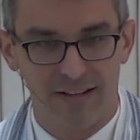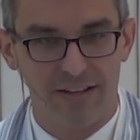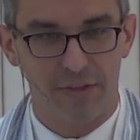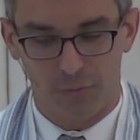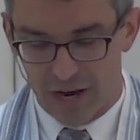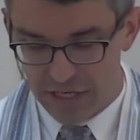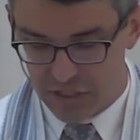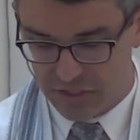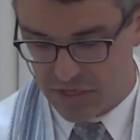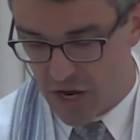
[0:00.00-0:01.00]
The
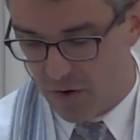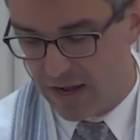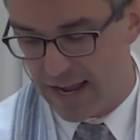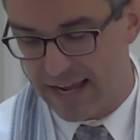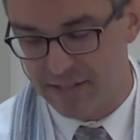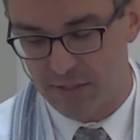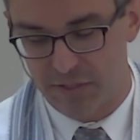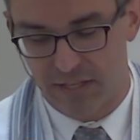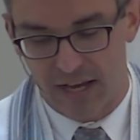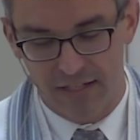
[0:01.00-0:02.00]
righteous Noah
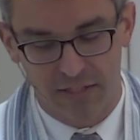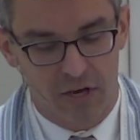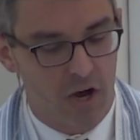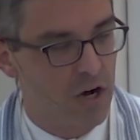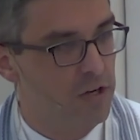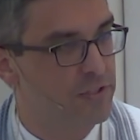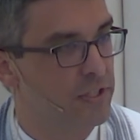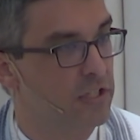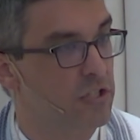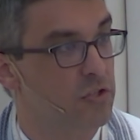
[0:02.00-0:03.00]
answers God's call to
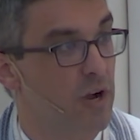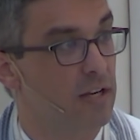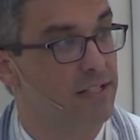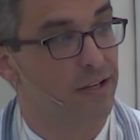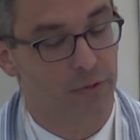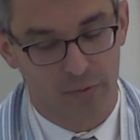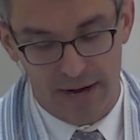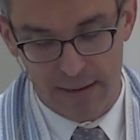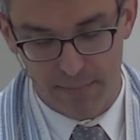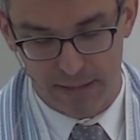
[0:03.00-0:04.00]
construct a
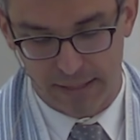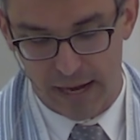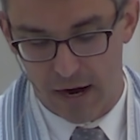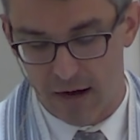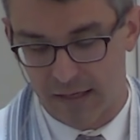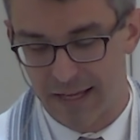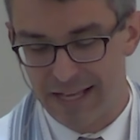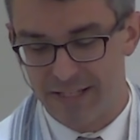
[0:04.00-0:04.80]
great big ark